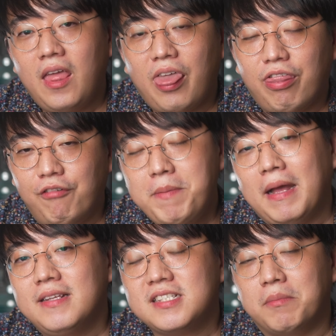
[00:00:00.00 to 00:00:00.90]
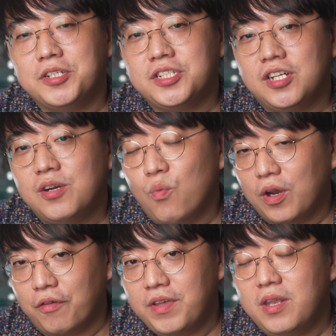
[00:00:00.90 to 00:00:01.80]
3 balance armature, one
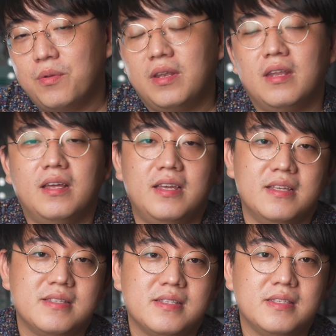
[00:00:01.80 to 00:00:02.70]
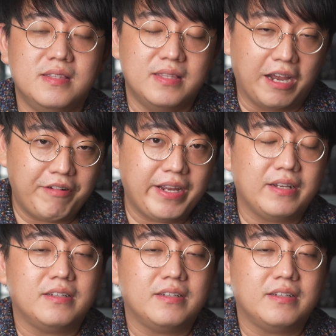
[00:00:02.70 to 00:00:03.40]
of it is direct